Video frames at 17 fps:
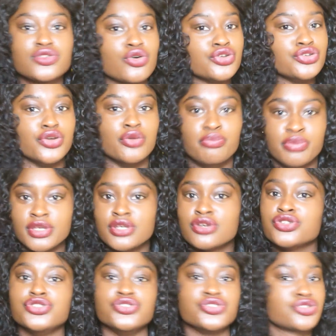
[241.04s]
call you a B
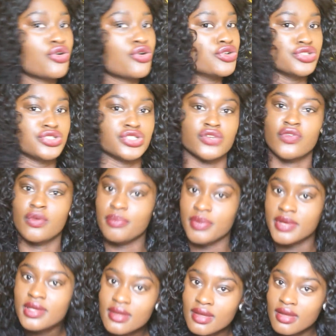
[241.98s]
because you just called yourself a
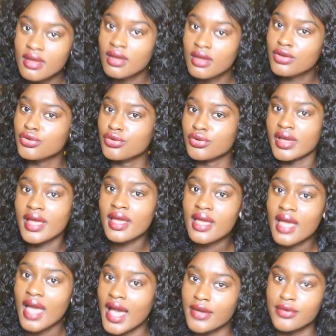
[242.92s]
B.
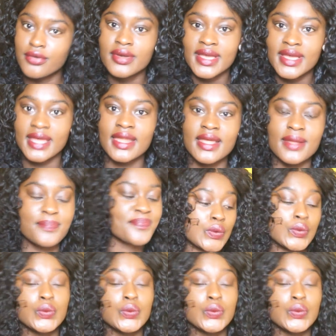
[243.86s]
Okay? I don't get it.